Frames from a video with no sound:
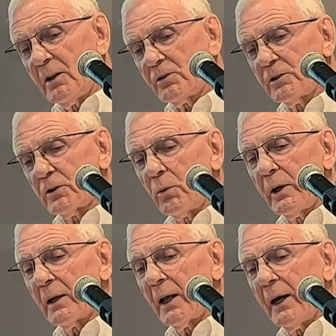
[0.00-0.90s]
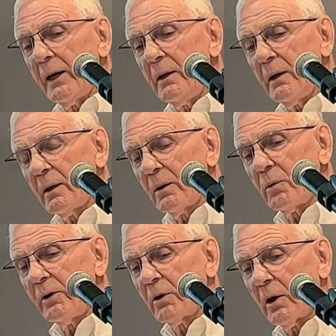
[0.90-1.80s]
This is a rear lane.
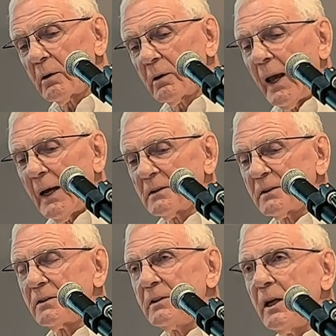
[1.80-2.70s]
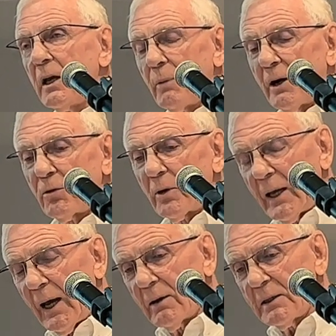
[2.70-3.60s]
We've got houses sitting above 3
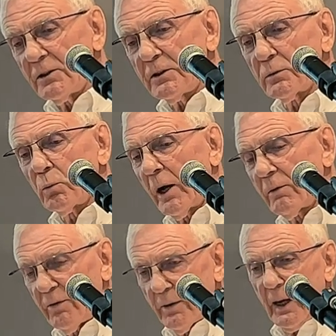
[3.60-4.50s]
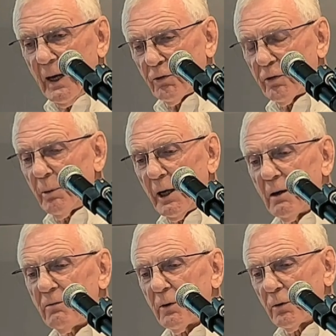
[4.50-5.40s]
garages, one for the house
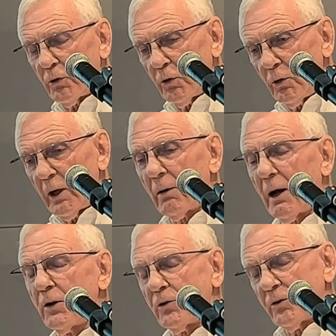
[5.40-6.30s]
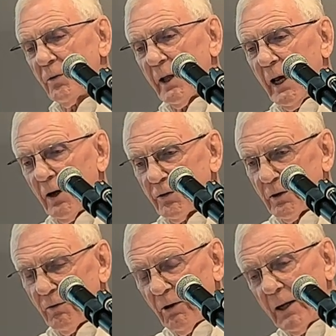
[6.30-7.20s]
above and 2 garages for the house at
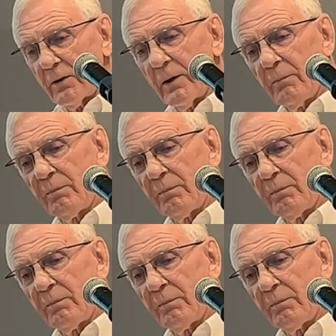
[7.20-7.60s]
the front.